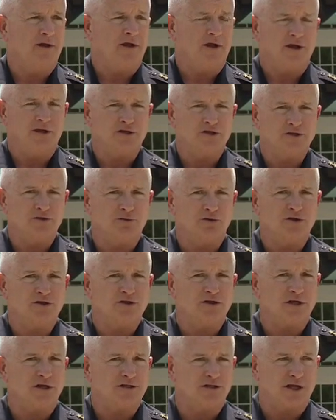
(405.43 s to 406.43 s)
And as soon as
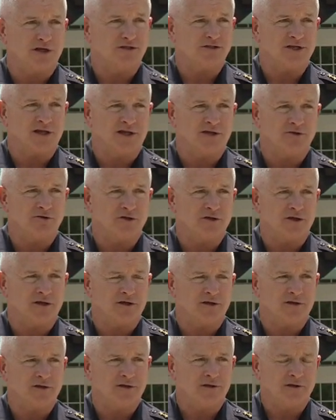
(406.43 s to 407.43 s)
the adults aren't
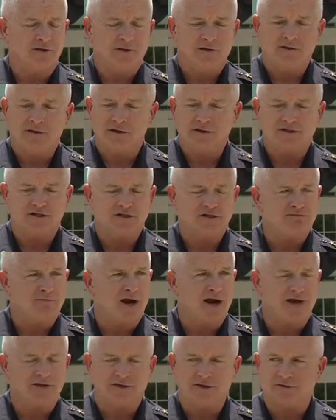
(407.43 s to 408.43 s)
looking, they're
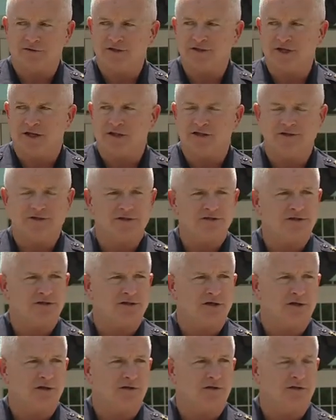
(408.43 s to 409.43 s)
smart, they're intelligent,
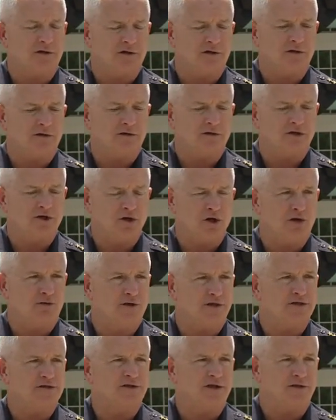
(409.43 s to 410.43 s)
they're
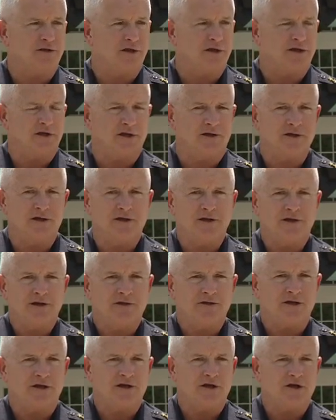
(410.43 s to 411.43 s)
curious, and they're
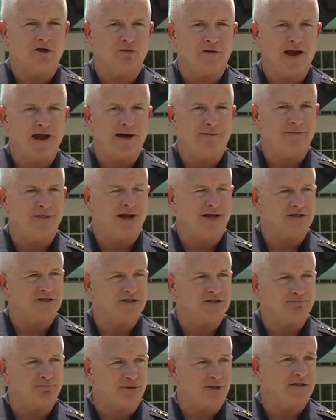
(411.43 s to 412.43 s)
gonna grab that
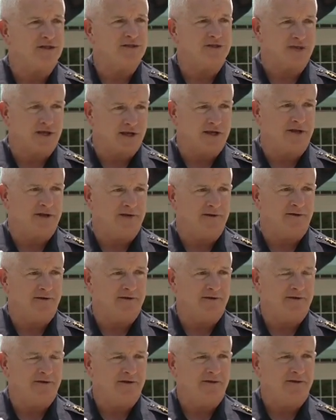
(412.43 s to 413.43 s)
split second
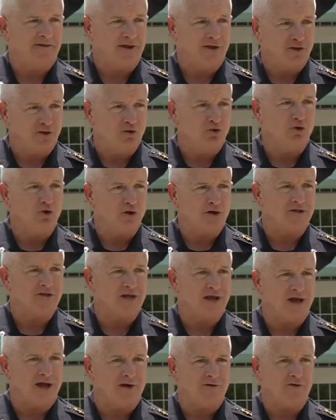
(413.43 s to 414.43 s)
that you look
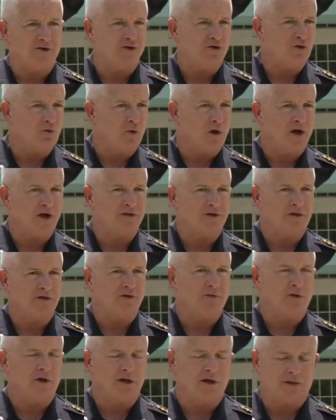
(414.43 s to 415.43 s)
down or you walk the
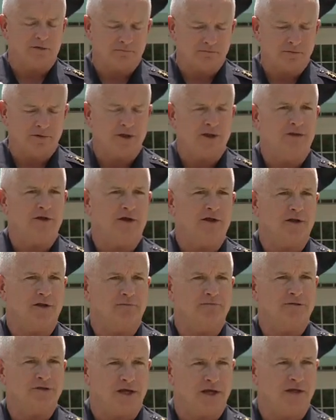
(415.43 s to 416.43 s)
other way, and they're gonna
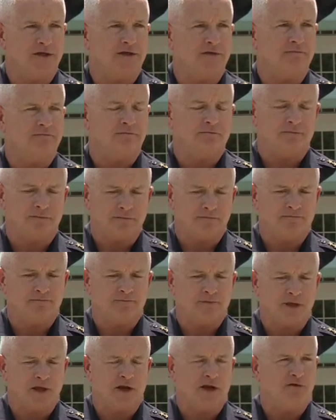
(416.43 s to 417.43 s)
take it,
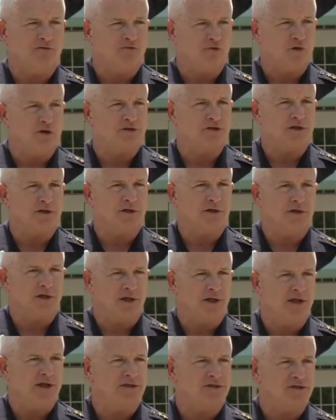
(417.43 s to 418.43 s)
and unfortunately,
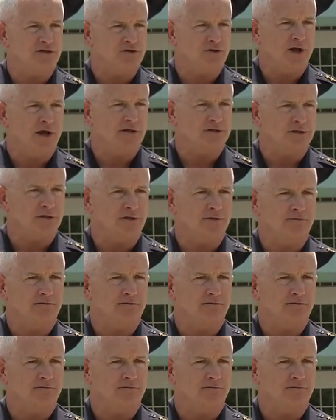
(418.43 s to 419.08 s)
it ends in tragedy.